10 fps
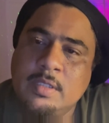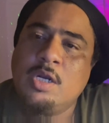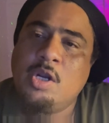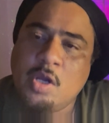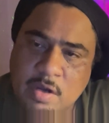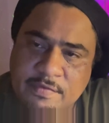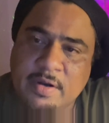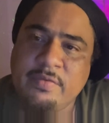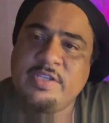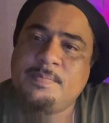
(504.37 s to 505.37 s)
love
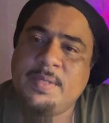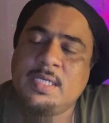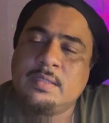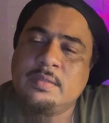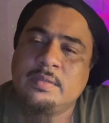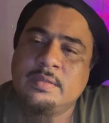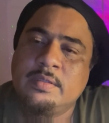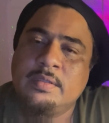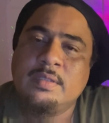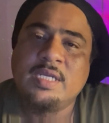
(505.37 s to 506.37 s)
and respect.
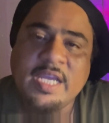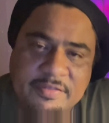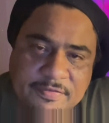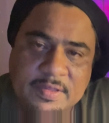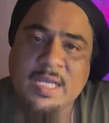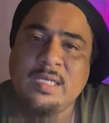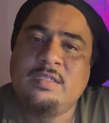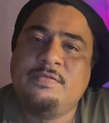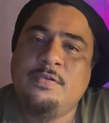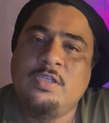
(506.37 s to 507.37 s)
Give
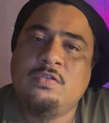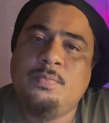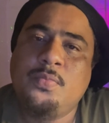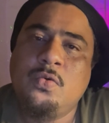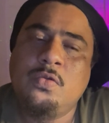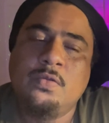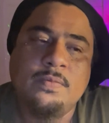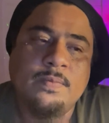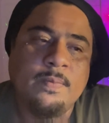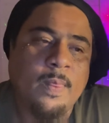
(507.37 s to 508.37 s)
thanks for the support.
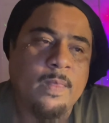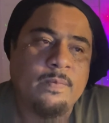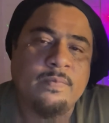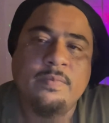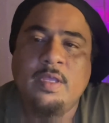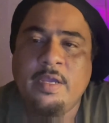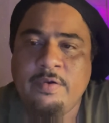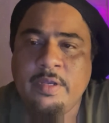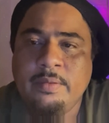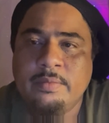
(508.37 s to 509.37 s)

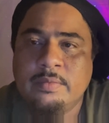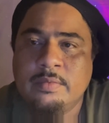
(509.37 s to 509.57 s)
Harry,